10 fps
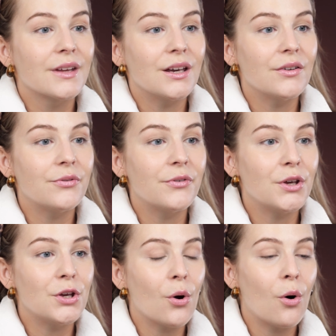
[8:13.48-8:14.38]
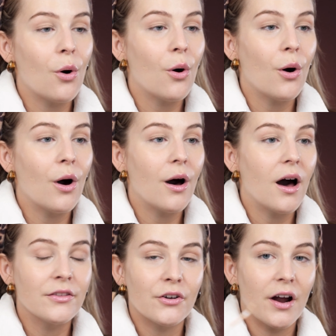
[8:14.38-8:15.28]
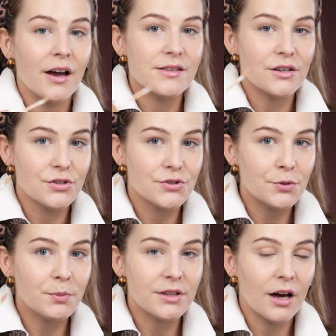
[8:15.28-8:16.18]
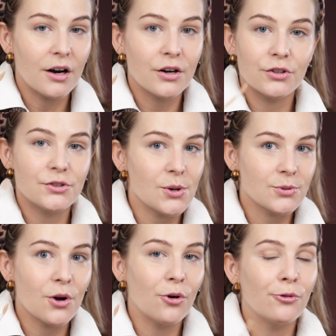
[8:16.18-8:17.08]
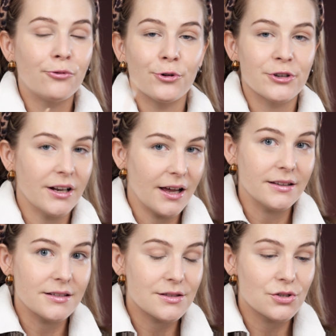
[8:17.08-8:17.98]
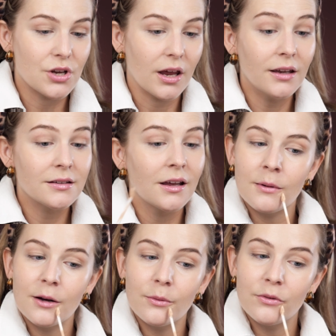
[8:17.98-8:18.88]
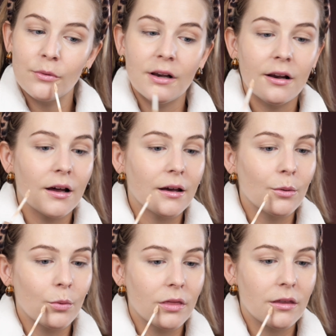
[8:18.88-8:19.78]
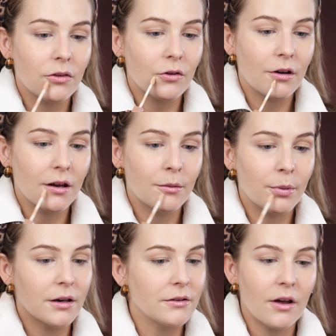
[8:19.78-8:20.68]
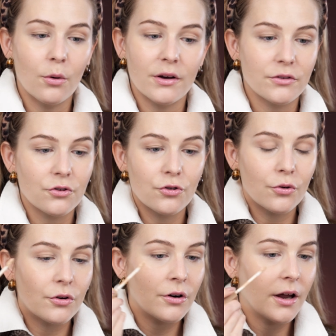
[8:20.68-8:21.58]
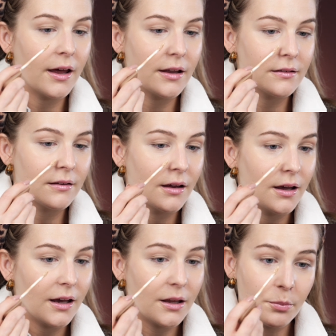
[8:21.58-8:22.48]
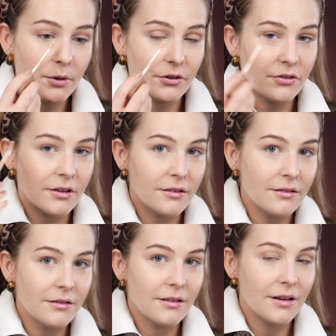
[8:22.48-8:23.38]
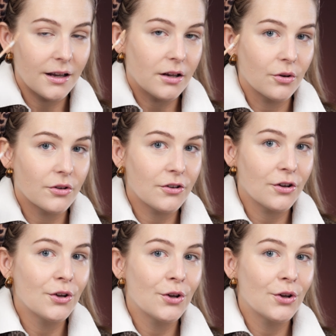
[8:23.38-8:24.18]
If your under eyes are super dark, don't go for the lightest shade. I was really lucky with this shade because I wasn't sure, and in person it looked